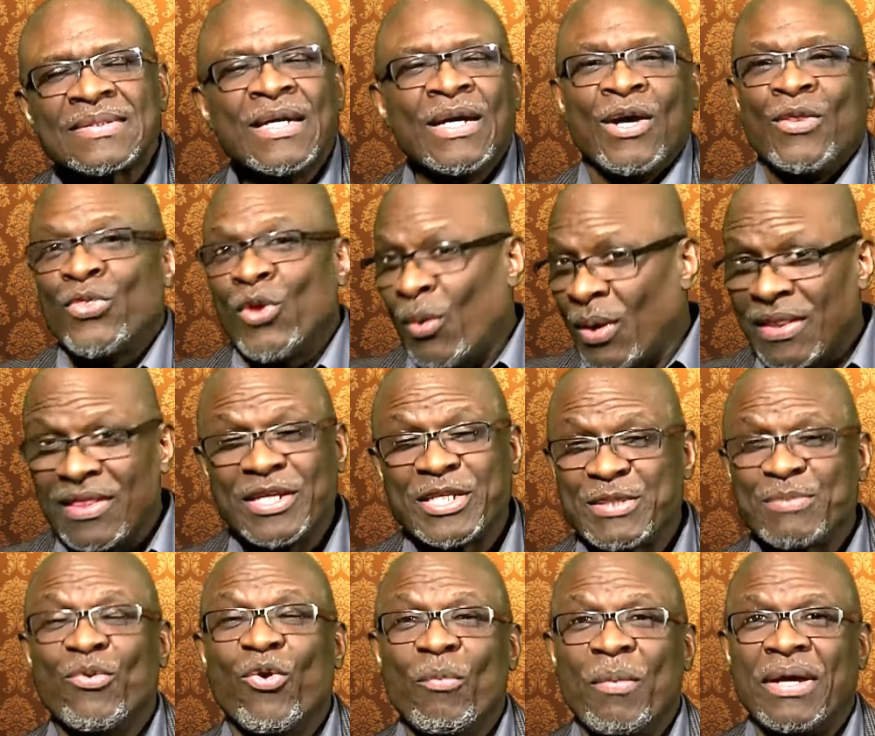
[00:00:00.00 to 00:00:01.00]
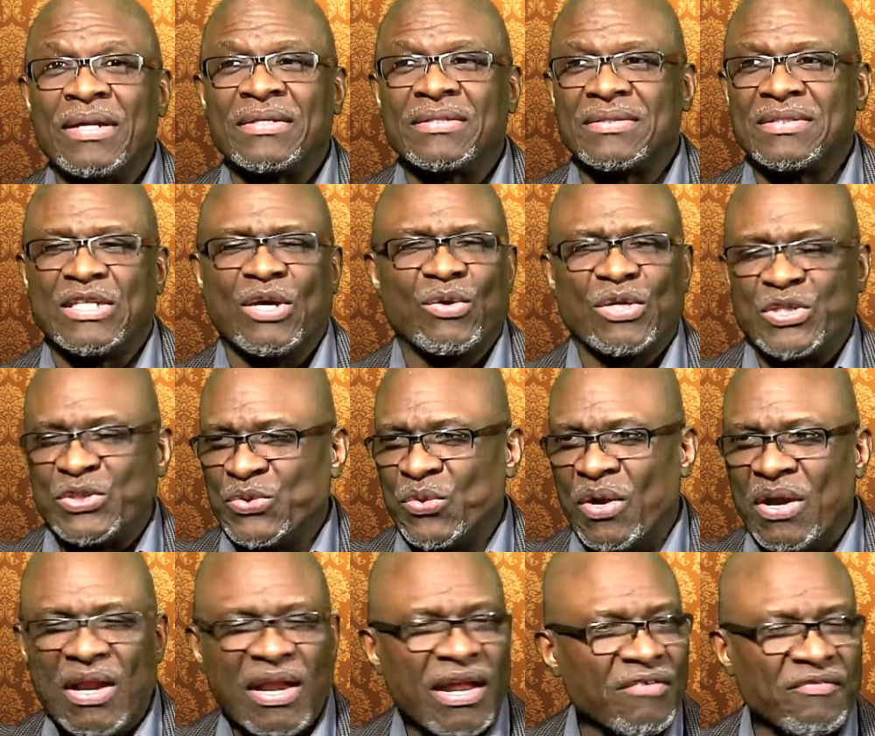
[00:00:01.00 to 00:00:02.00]
Now in this moment, there was no
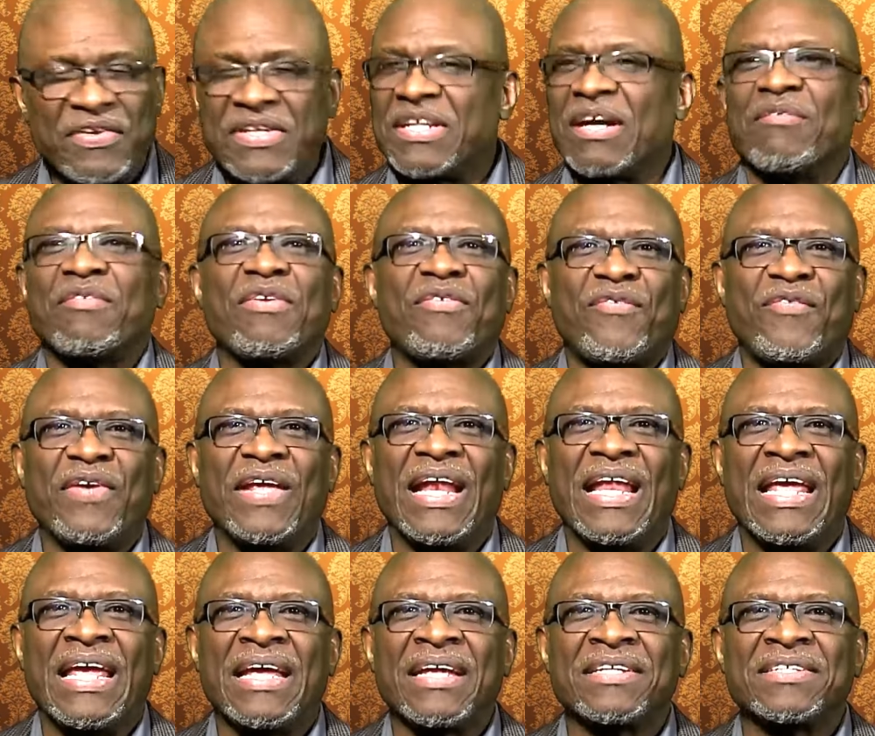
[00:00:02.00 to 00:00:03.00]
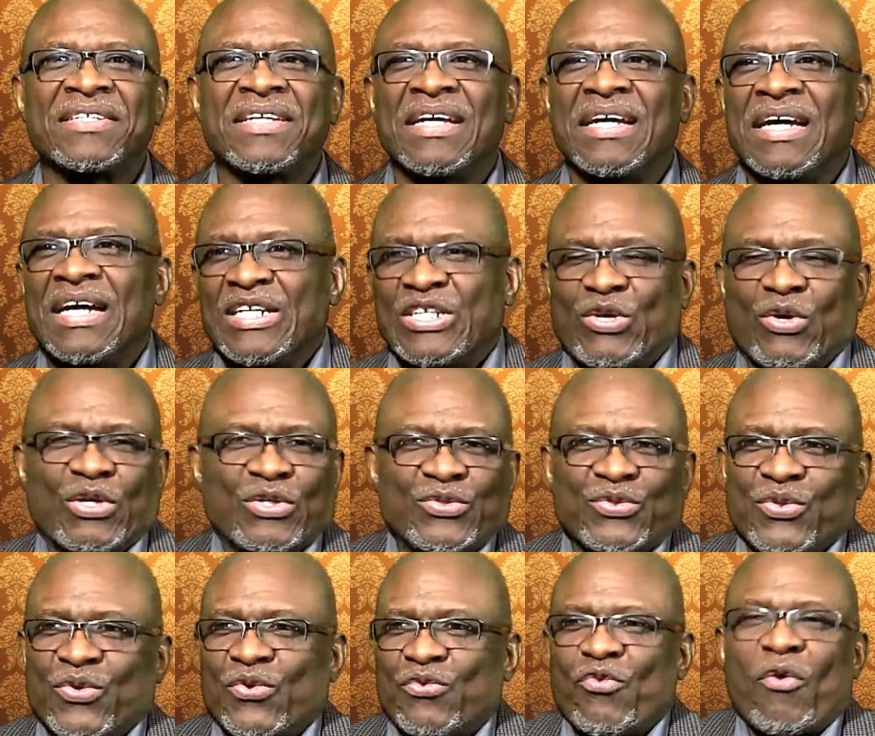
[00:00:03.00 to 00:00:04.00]
lovey-dovey feelings, there was
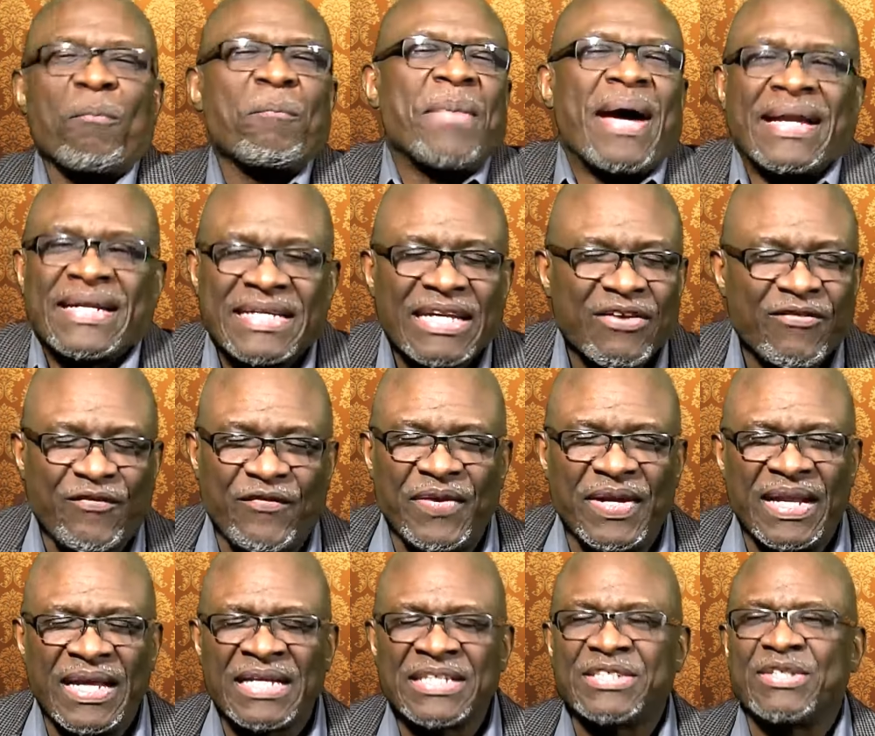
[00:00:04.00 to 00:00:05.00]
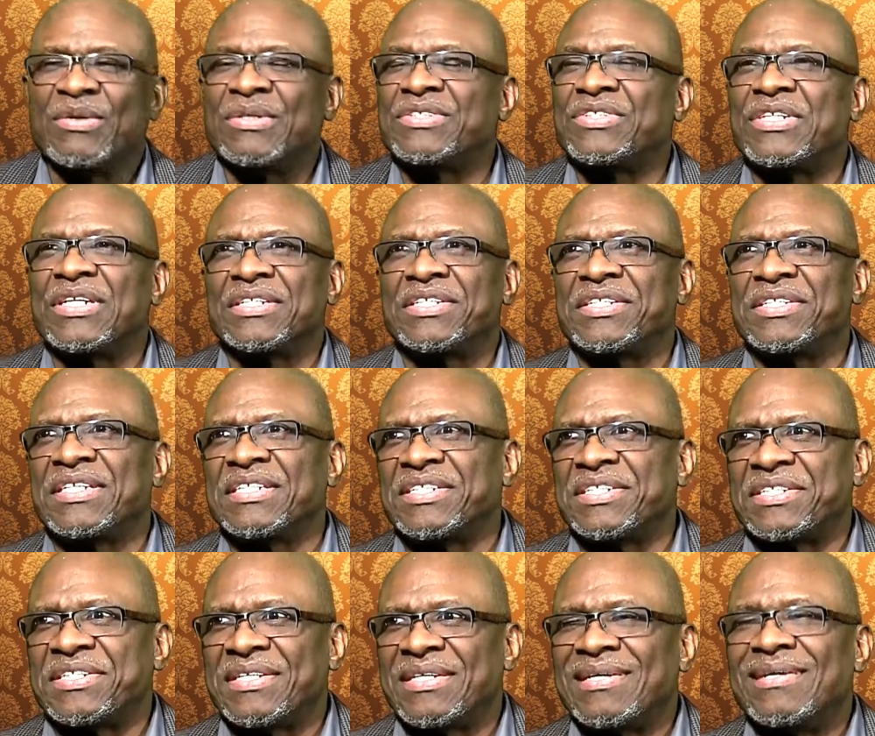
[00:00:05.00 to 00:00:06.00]
no romantic feelings, there was just
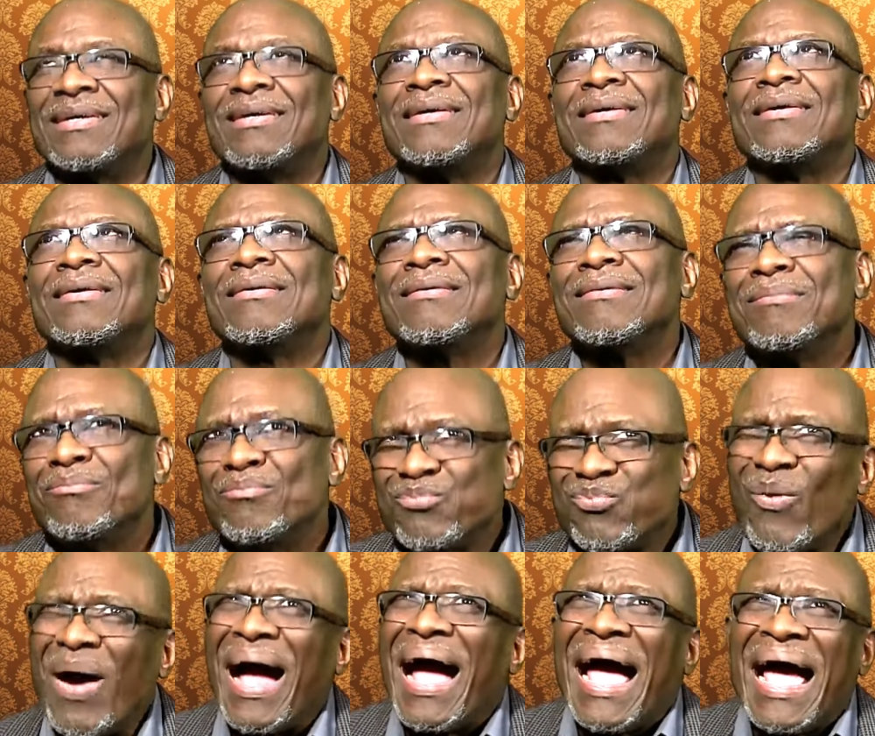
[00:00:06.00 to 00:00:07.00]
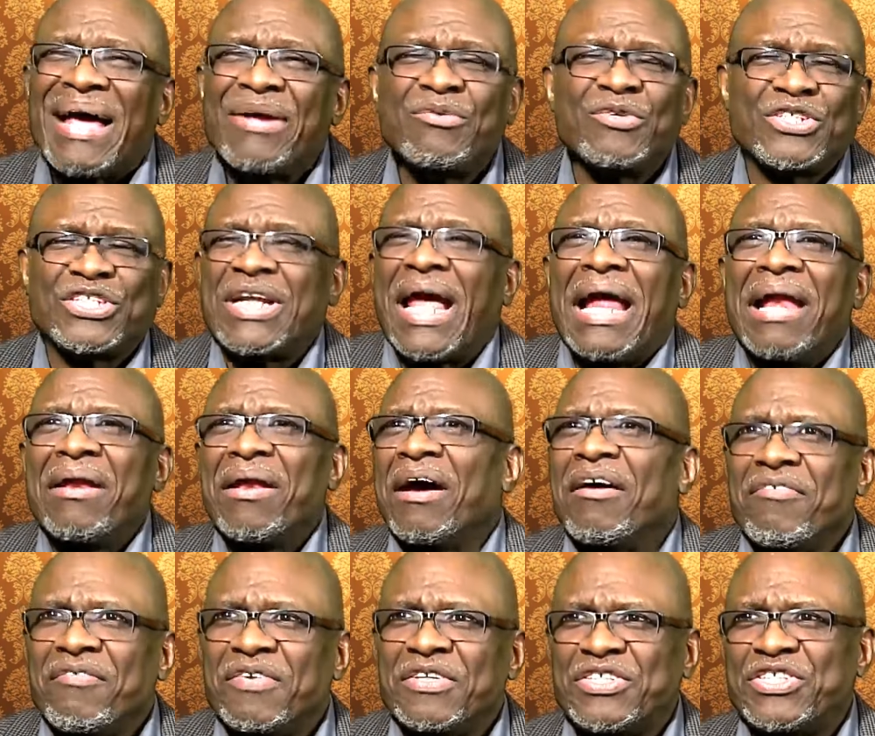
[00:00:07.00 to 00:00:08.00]
this, why should I
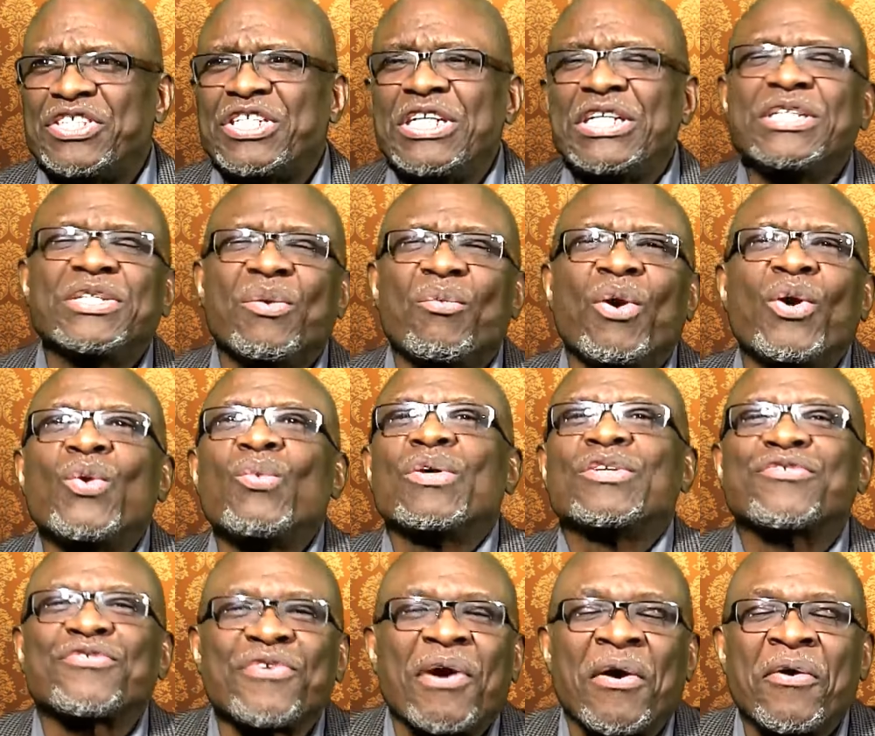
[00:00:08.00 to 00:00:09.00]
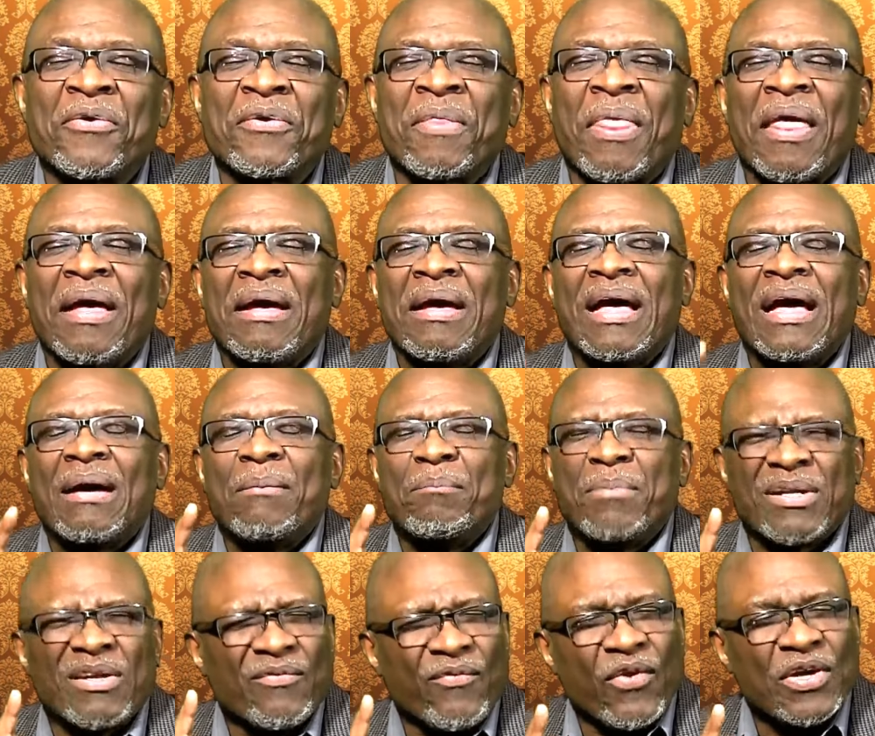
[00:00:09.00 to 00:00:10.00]
love her? She's the one who was wrong. But
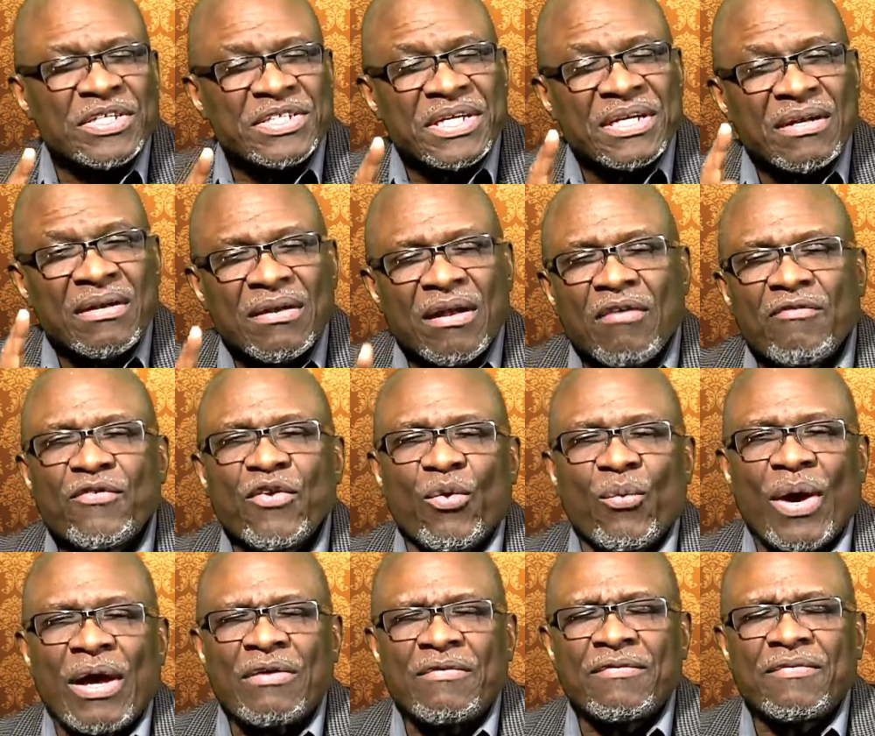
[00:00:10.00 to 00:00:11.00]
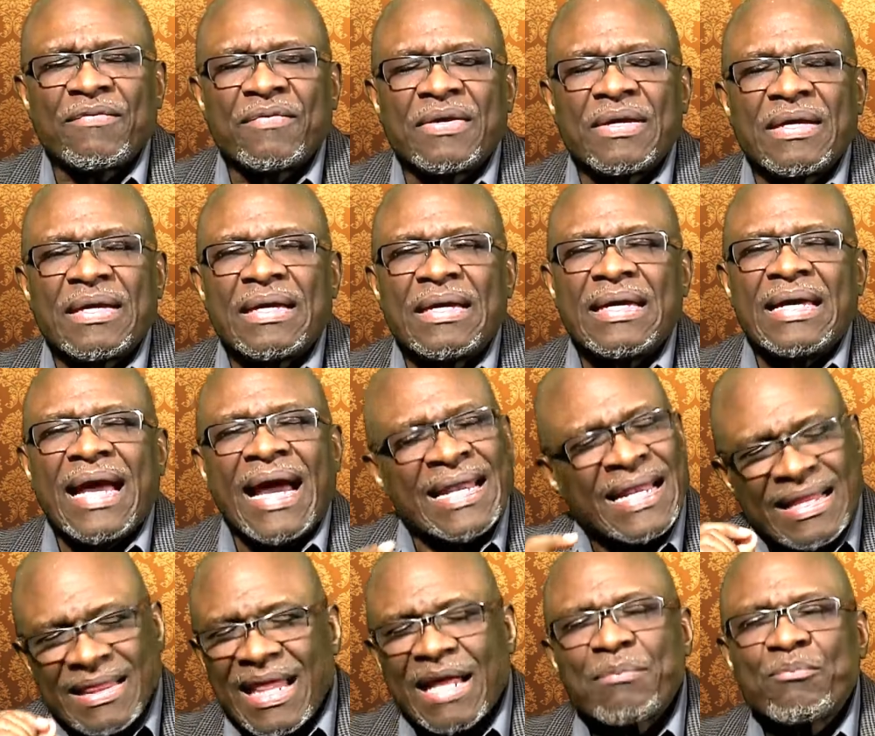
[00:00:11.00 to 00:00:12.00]
the voice said, love your wife. And
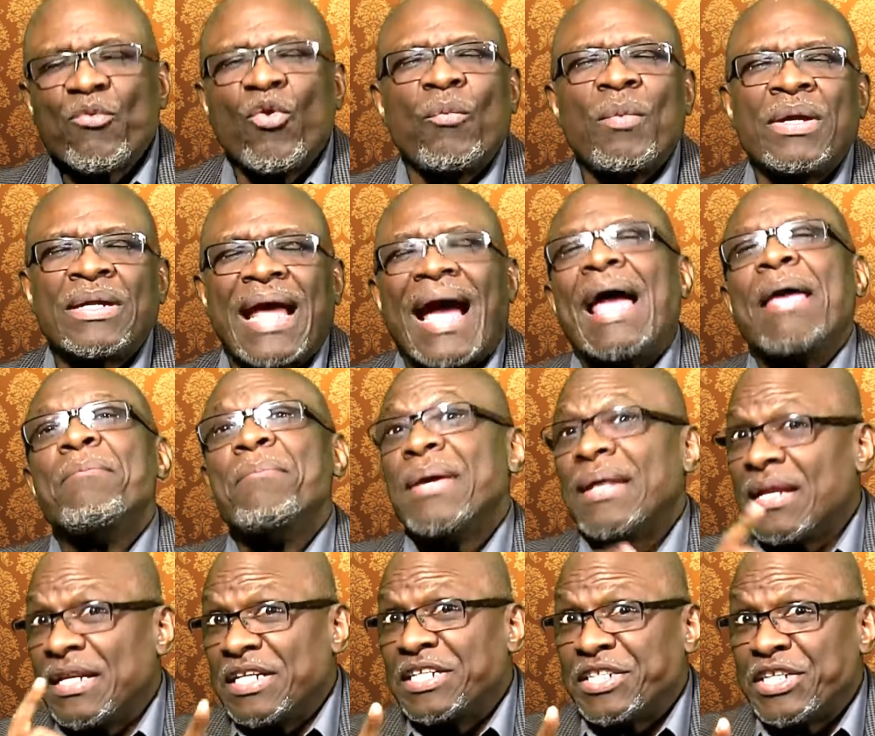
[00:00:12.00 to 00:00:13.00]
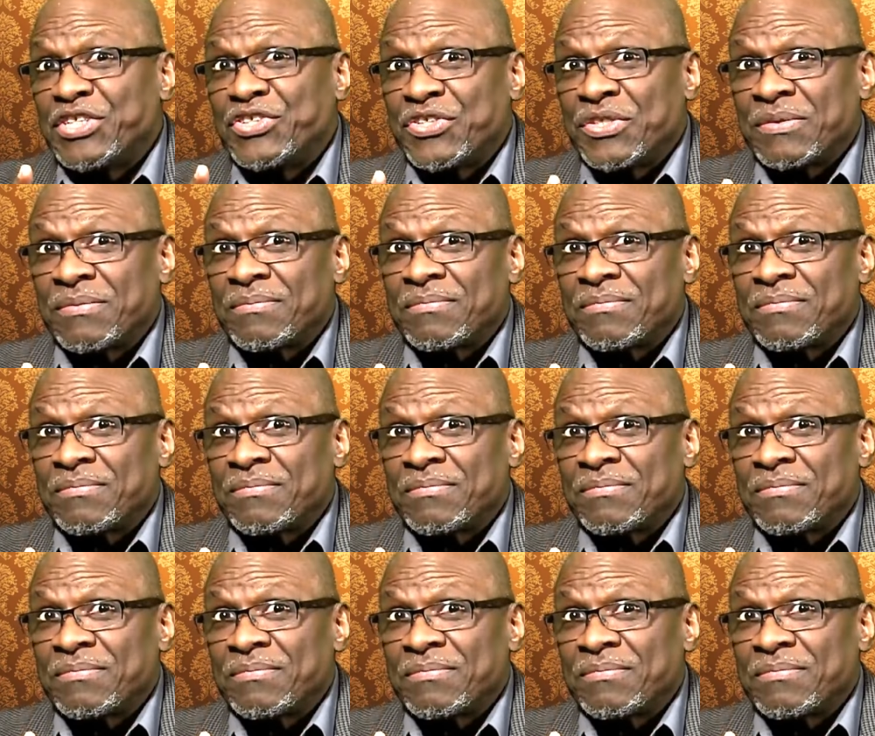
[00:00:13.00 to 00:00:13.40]
at that moment, I made a decision.